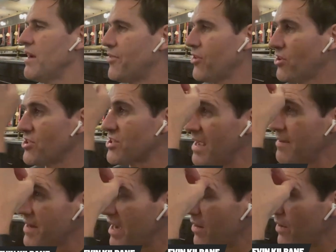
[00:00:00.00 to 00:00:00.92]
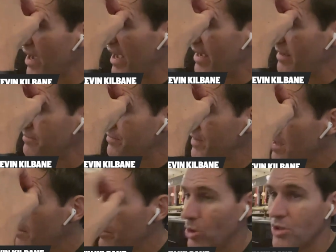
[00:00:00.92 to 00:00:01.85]
I forgot his name now. Um,
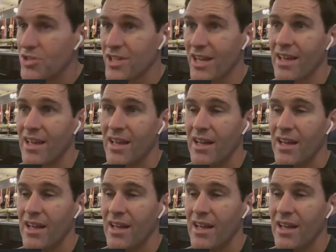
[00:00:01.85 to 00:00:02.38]
Pulisic.